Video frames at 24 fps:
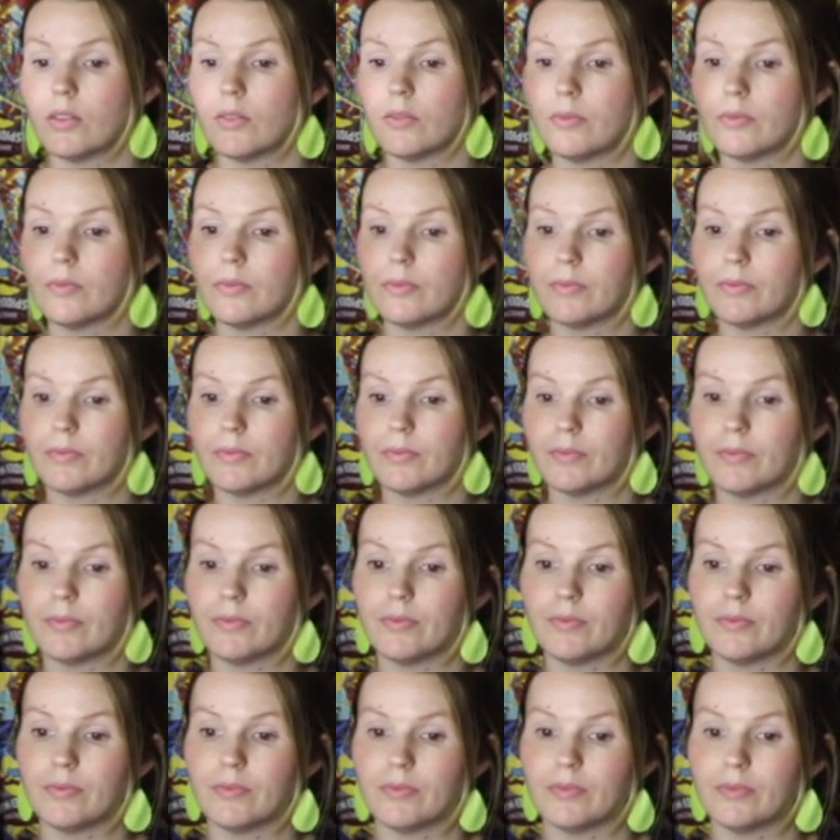
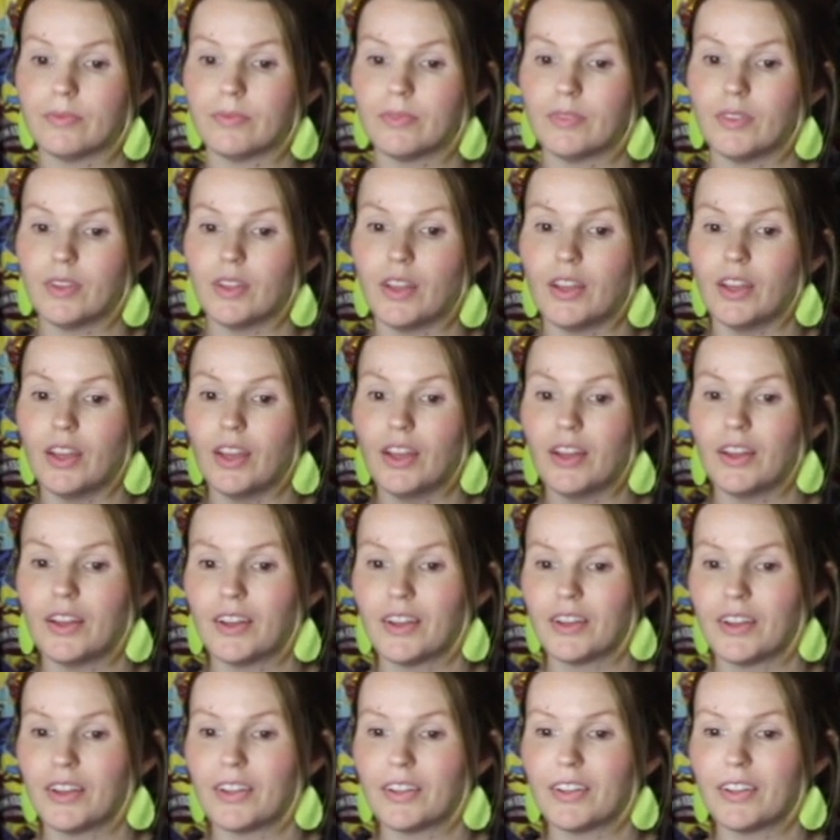
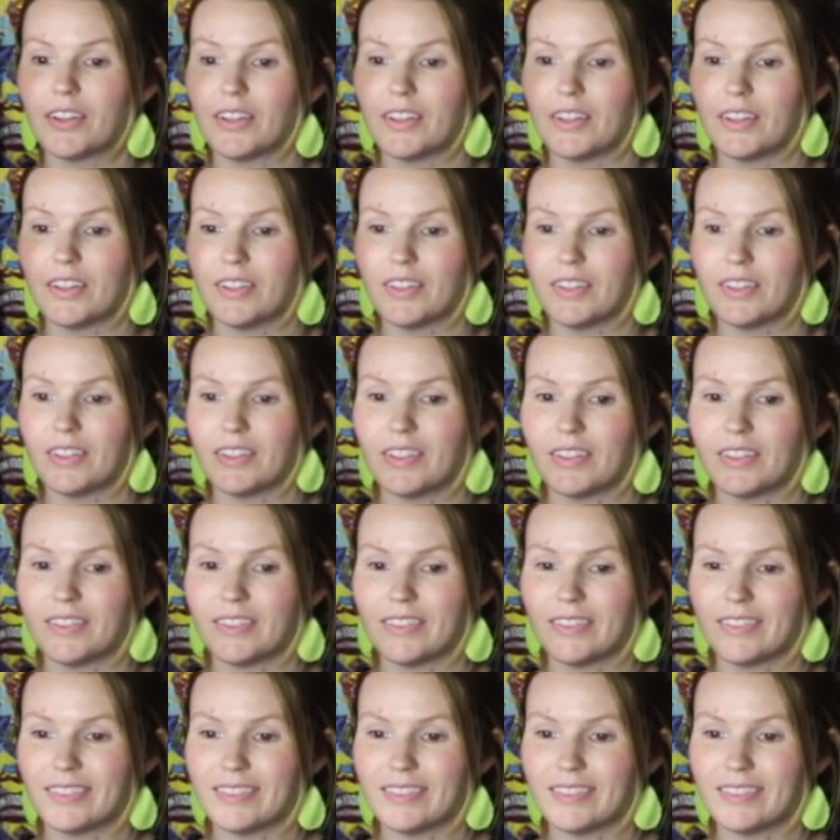(silent)